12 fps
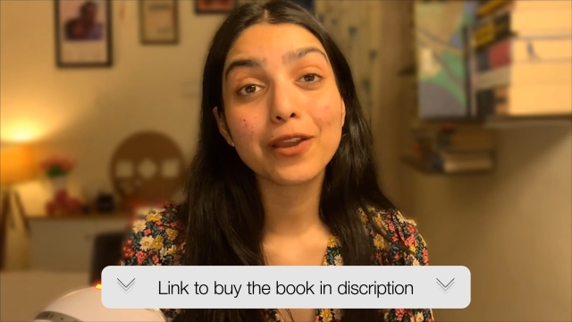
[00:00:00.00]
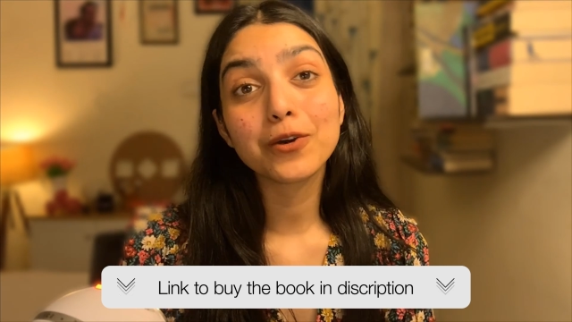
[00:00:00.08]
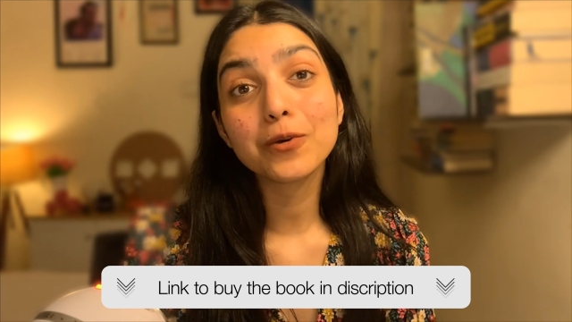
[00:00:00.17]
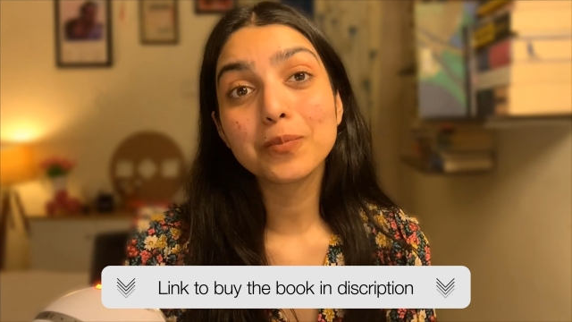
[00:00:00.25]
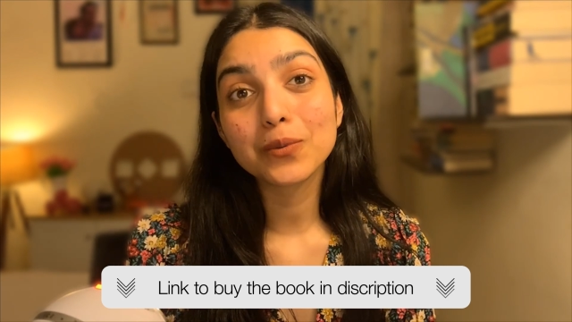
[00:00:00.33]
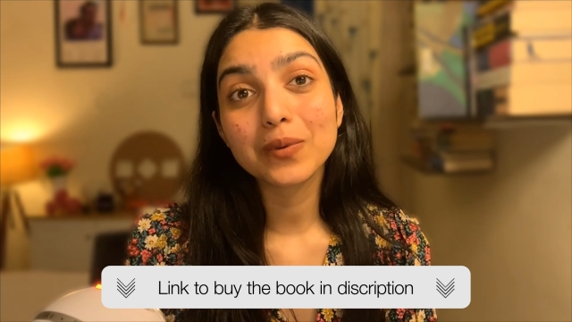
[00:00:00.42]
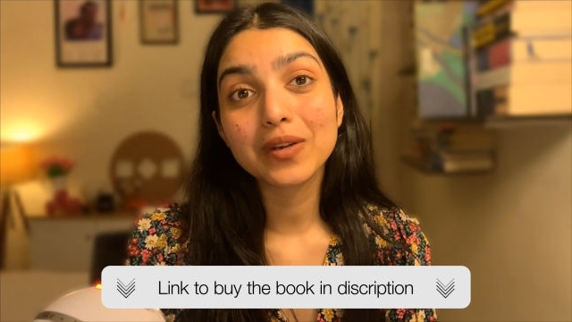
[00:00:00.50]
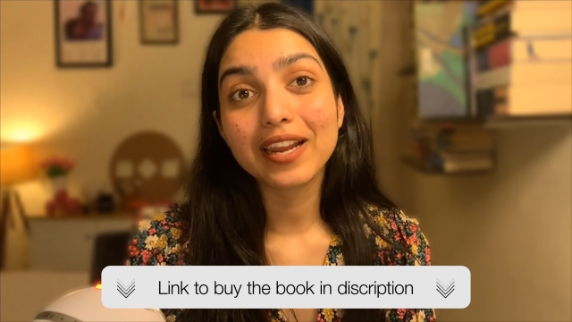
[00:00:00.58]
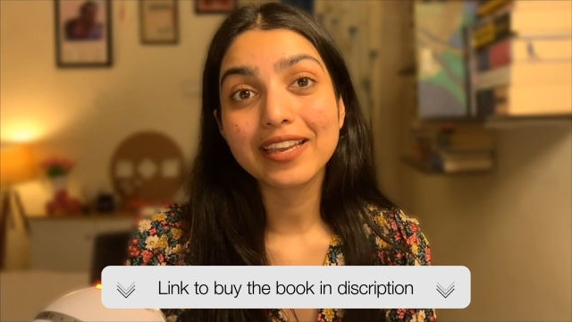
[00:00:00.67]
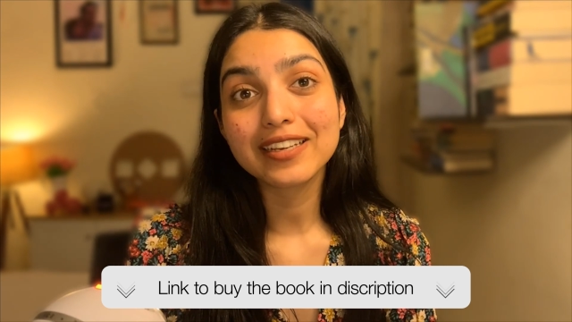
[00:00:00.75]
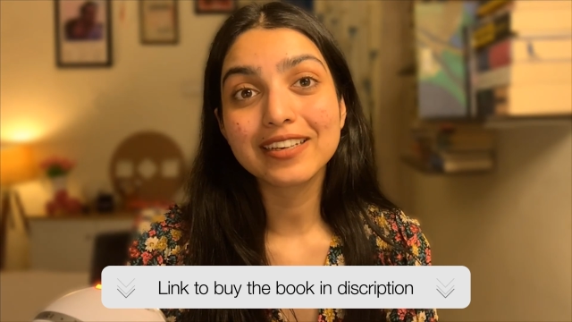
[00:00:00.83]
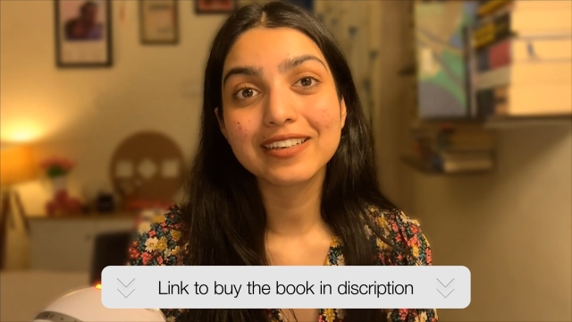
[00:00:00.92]
I hope you will
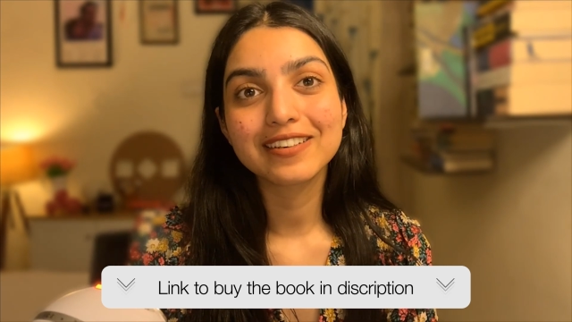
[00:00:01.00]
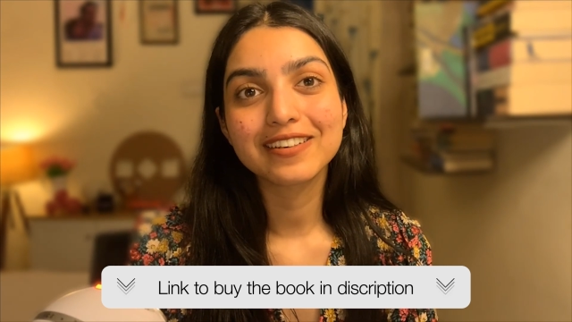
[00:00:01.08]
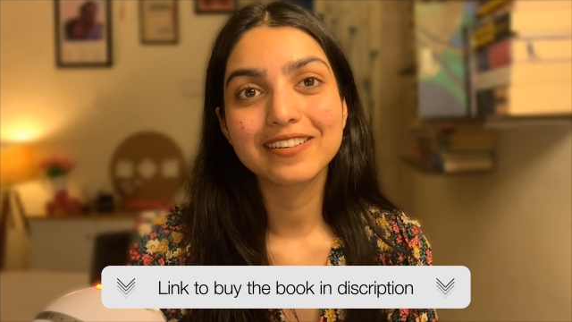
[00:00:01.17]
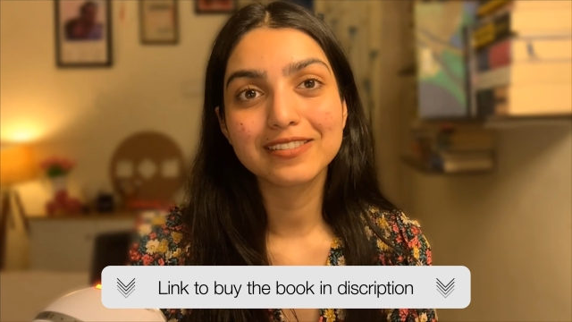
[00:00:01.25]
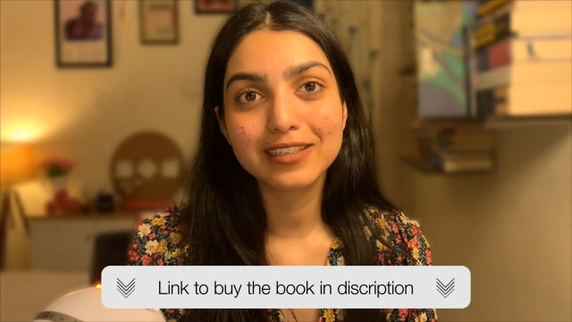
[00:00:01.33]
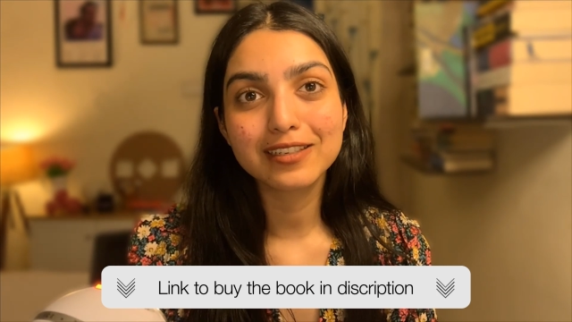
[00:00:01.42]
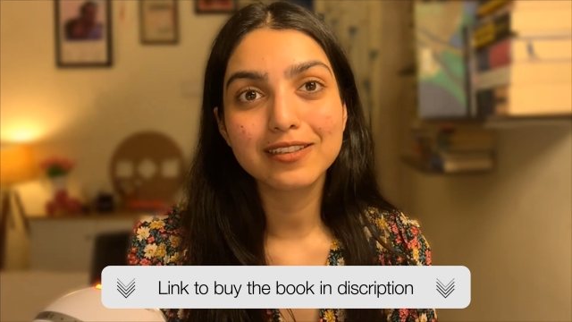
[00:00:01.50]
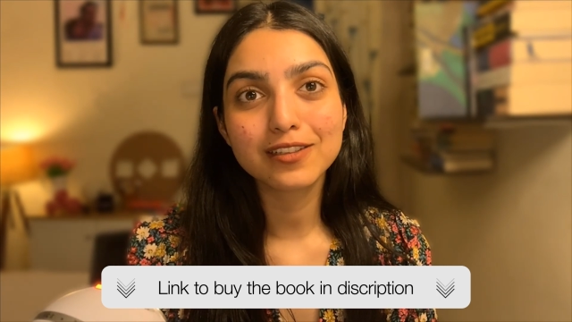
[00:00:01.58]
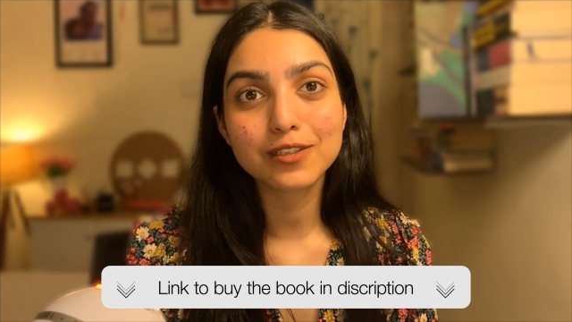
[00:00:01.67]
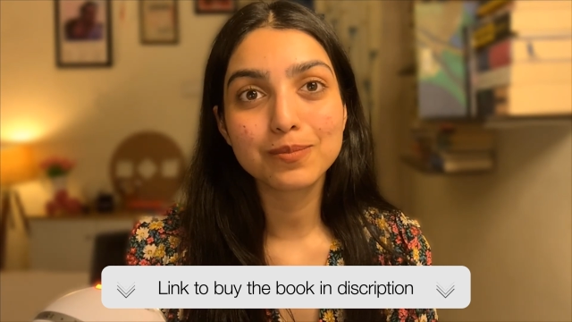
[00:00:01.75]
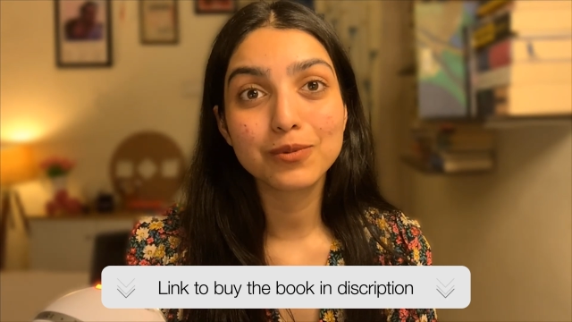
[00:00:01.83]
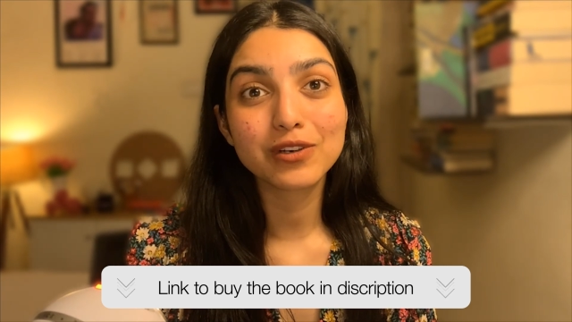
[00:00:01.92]
like
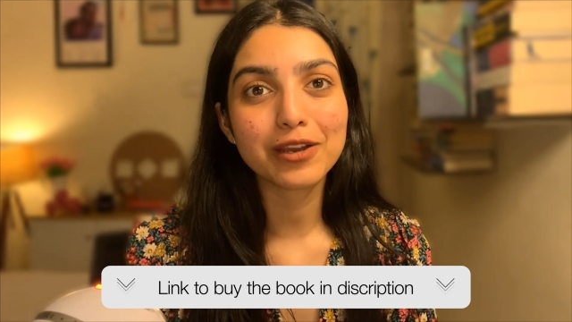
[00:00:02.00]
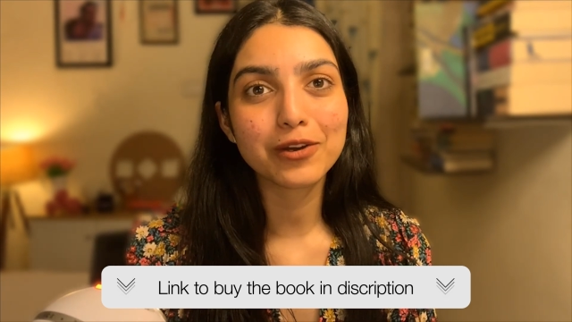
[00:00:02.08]
reading this book.